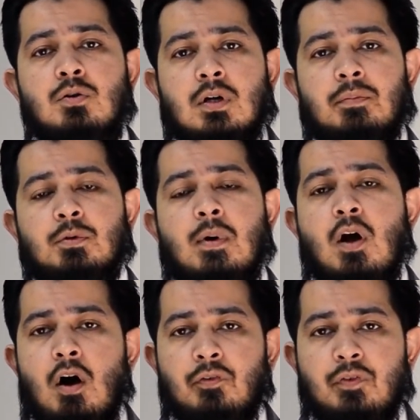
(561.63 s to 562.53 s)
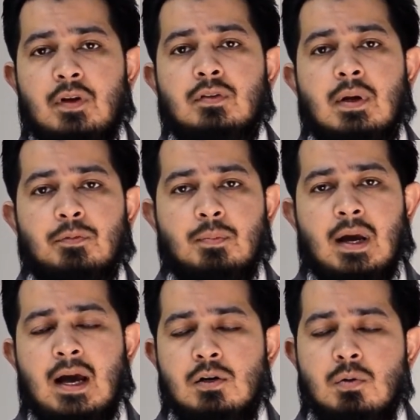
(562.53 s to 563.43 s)
or come to my office, come to my
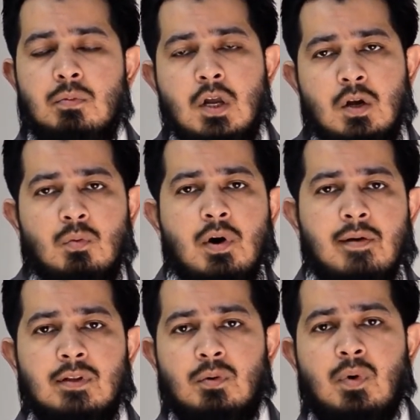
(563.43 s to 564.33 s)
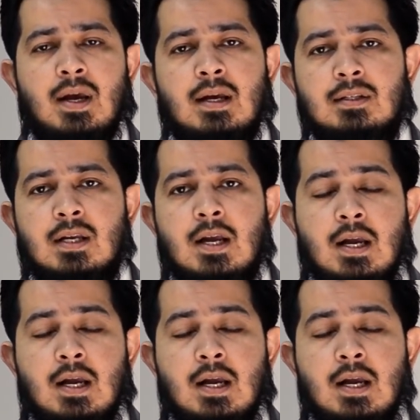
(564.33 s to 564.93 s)
home, whatever the way is.